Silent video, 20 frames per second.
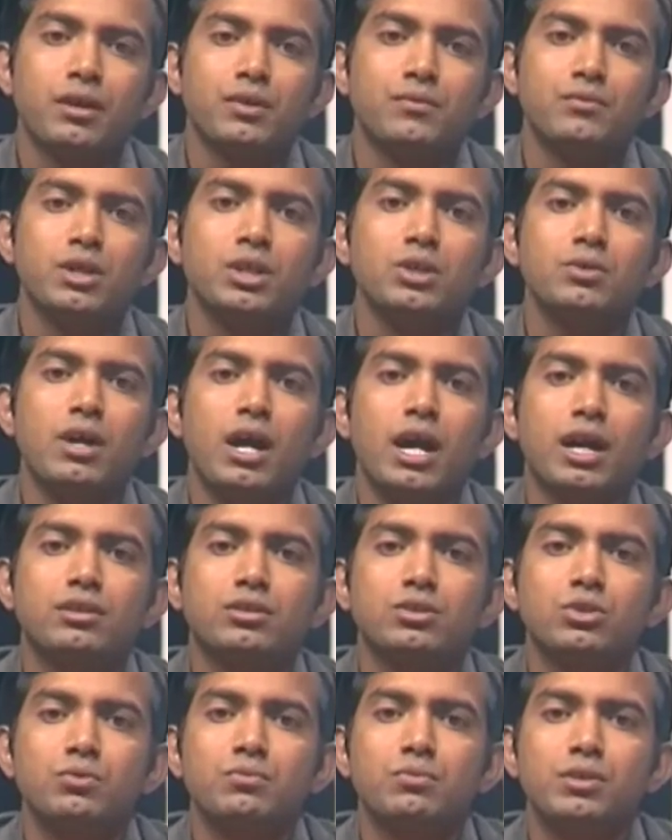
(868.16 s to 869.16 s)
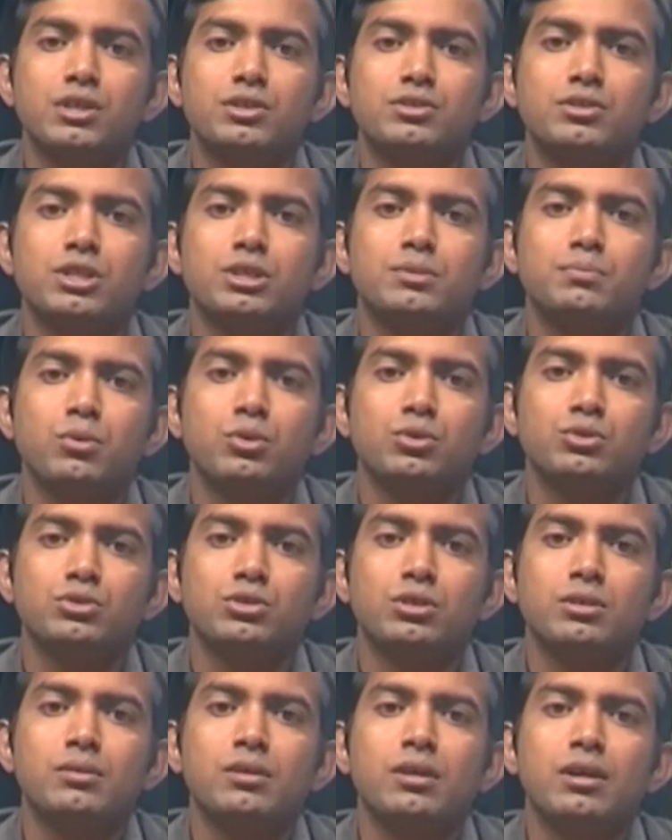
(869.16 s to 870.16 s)
Radioactive waste
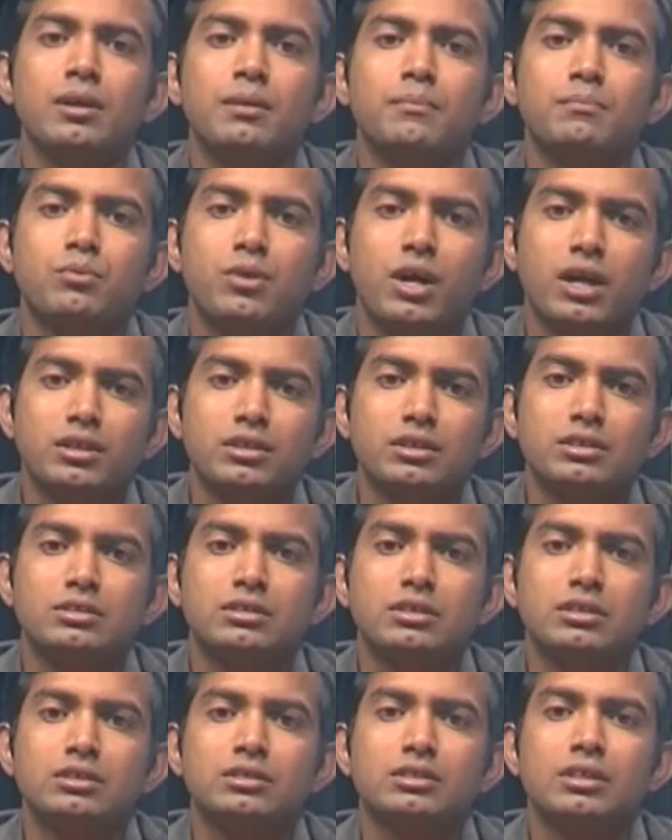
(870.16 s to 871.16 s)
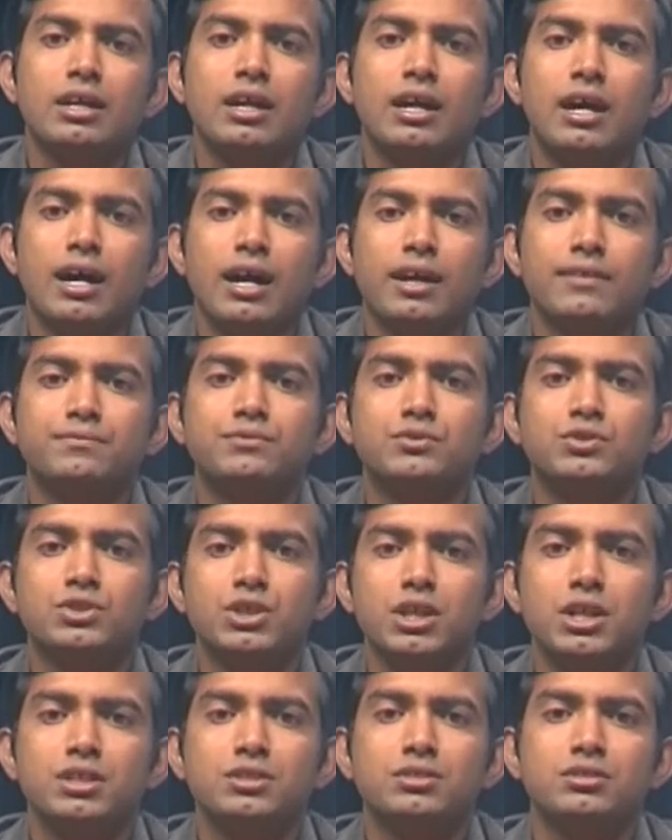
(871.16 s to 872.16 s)
disposal practices have
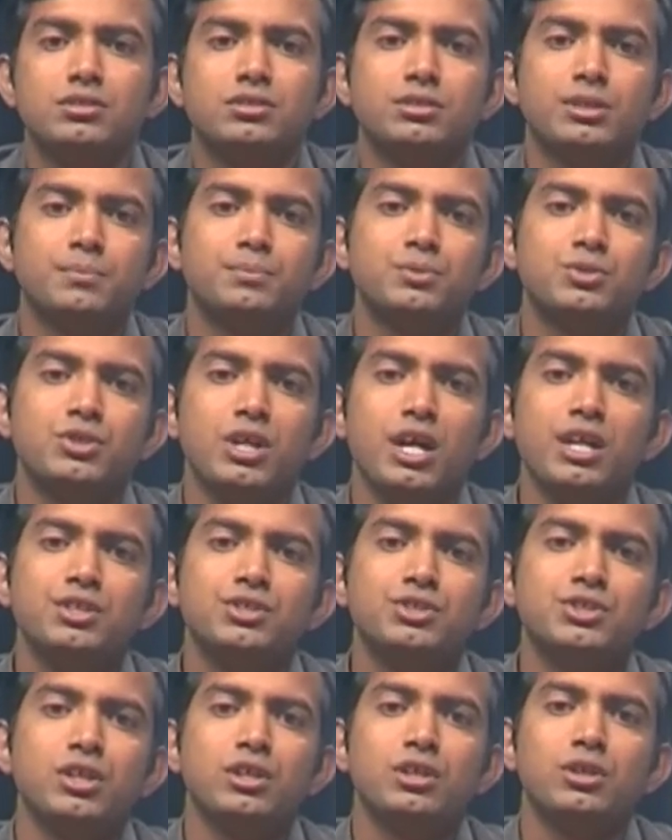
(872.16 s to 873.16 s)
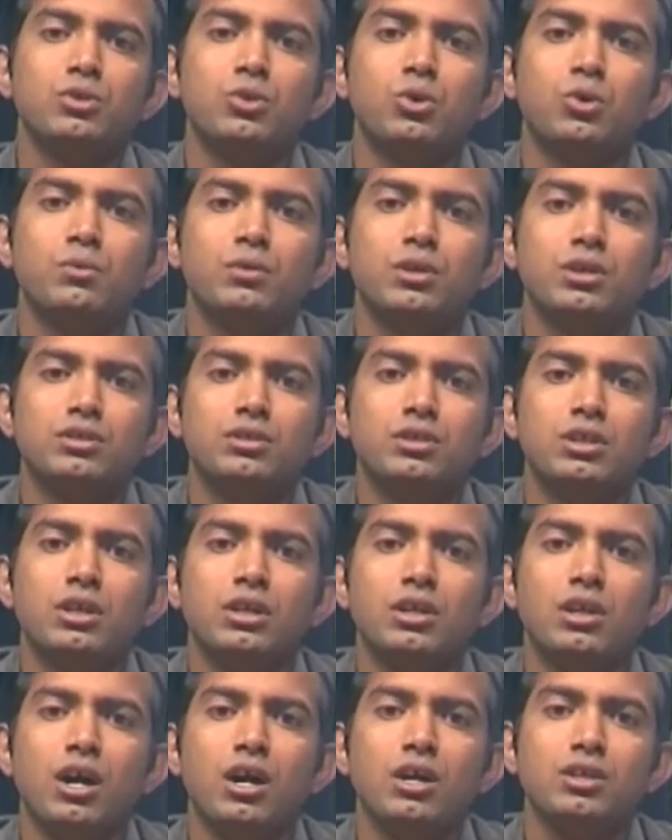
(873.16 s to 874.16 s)
changed substantially over the
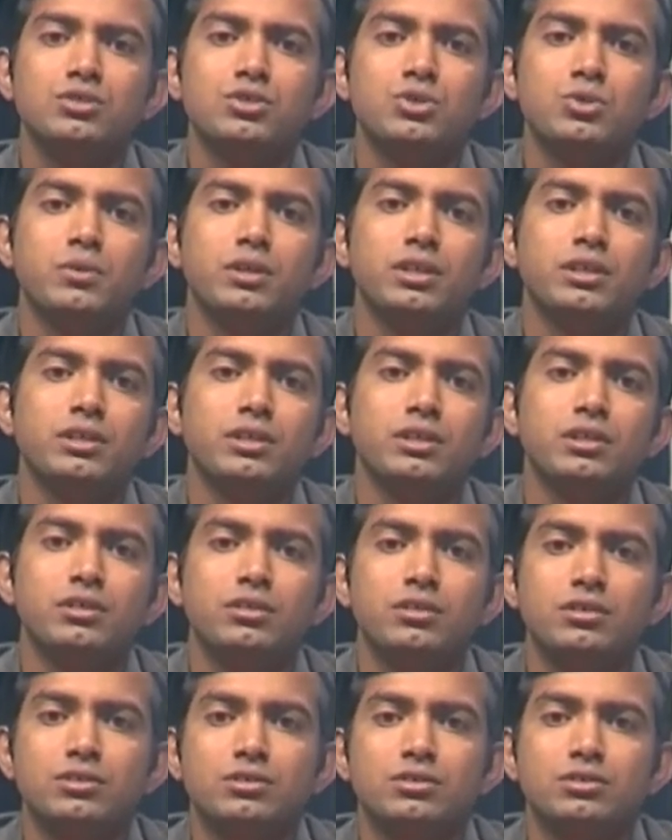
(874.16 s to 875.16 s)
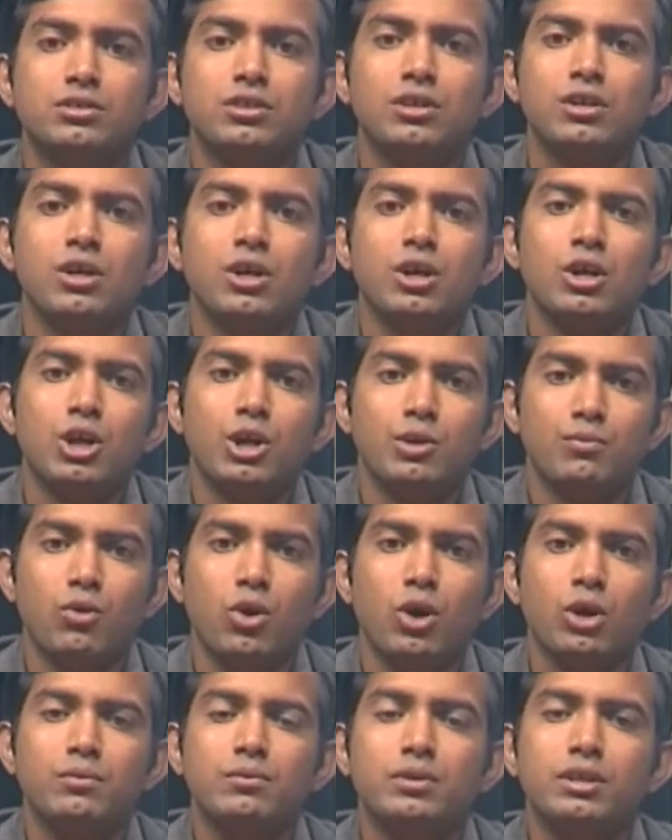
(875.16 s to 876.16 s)
last 20 years.
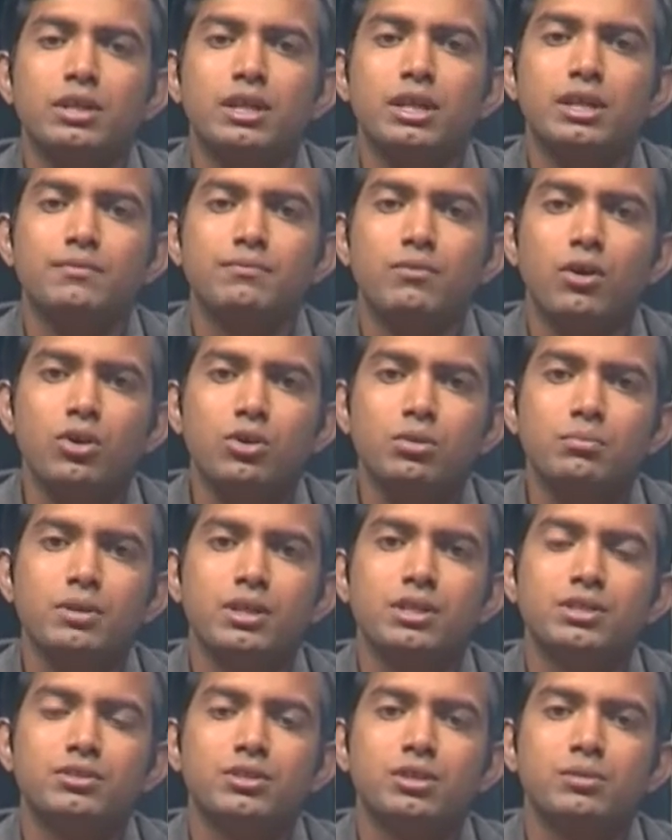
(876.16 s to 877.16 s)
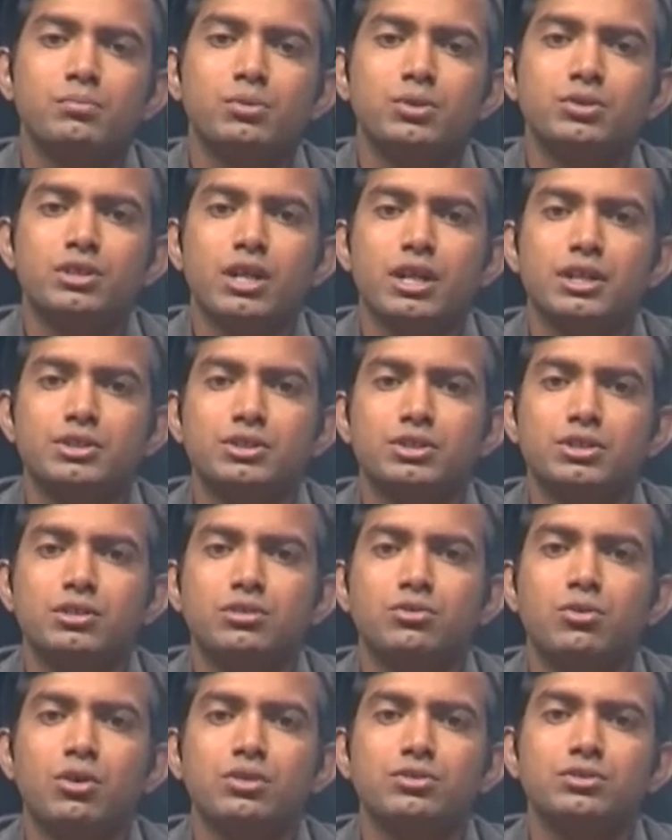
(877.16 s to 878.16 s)
Evolving environmental
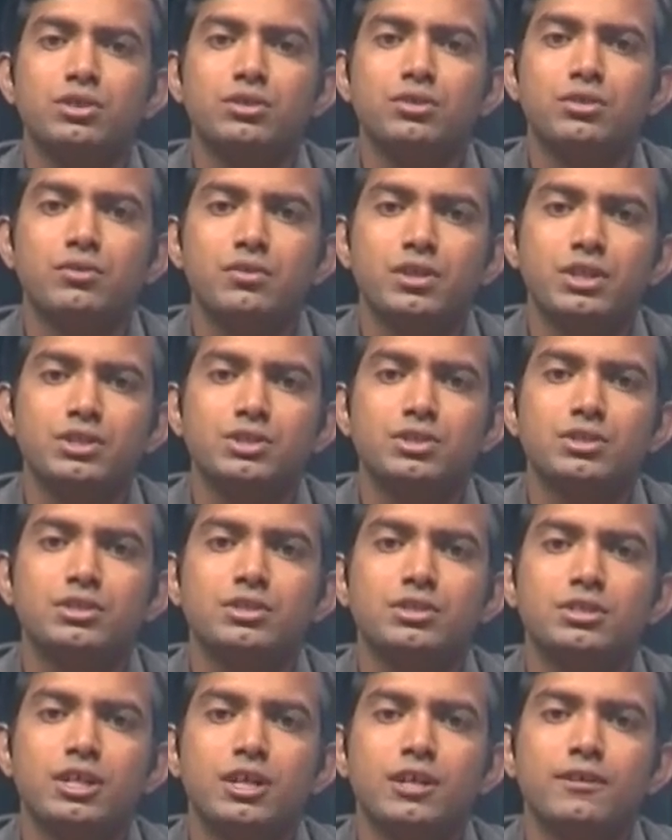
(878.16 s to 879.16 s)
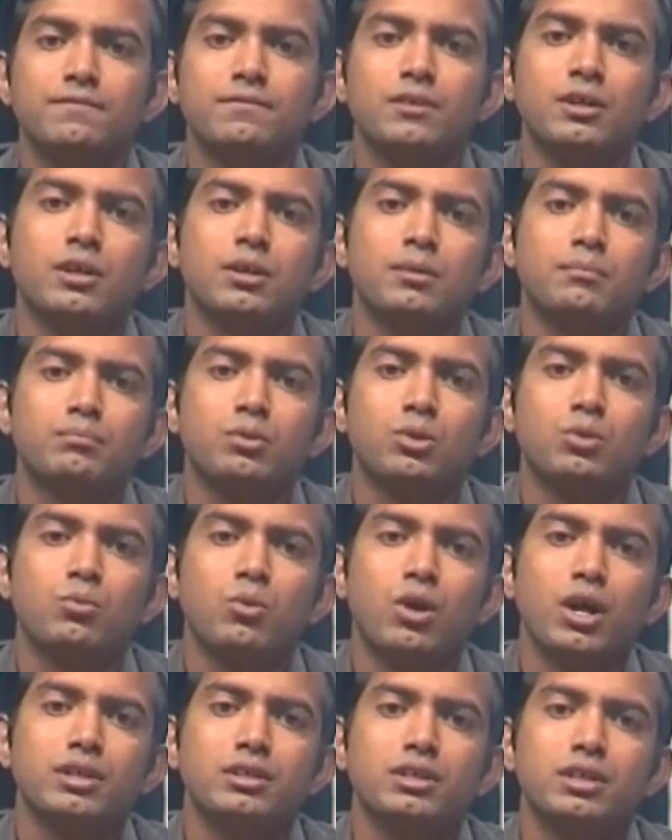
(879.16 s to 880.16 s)
protection considerations have
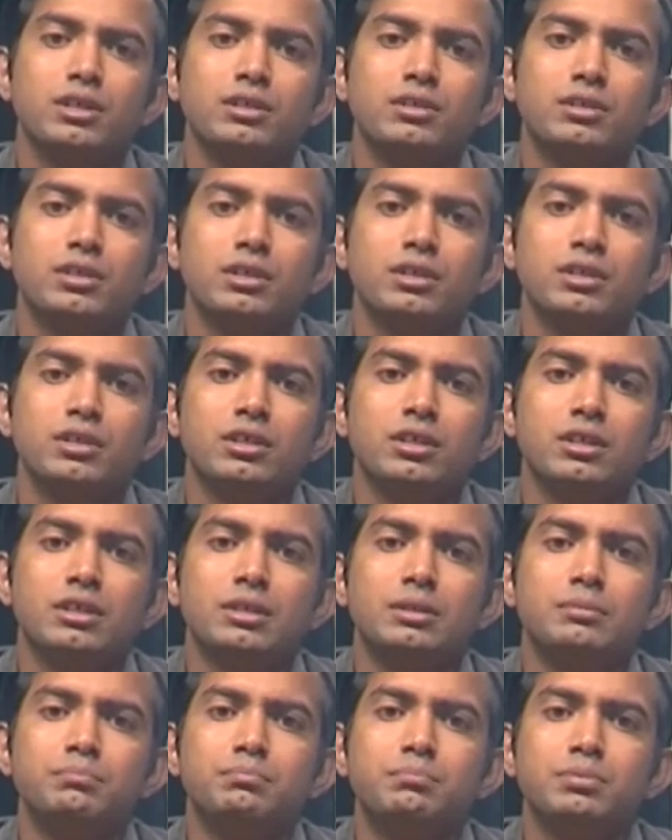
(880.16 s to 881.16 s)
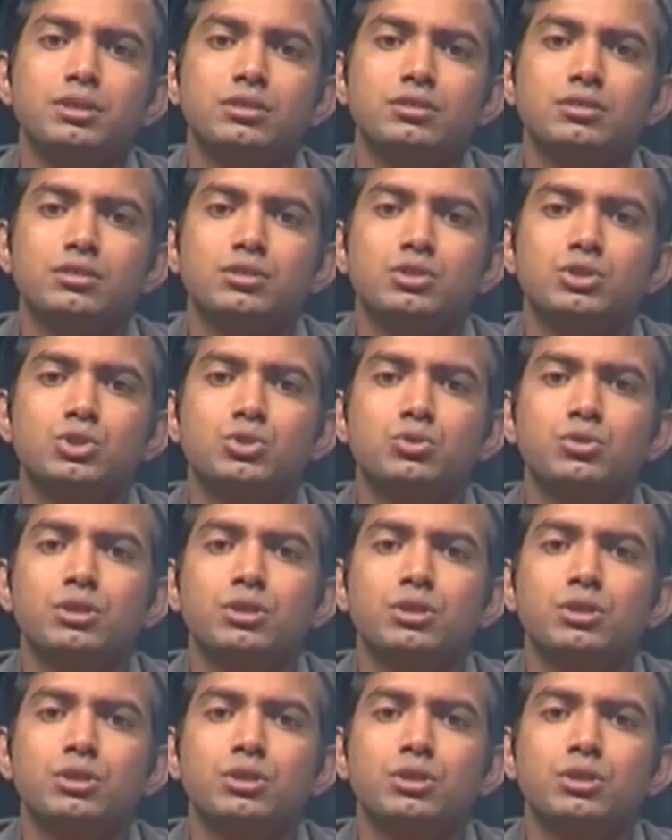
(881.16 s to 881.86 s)
provided the impetus to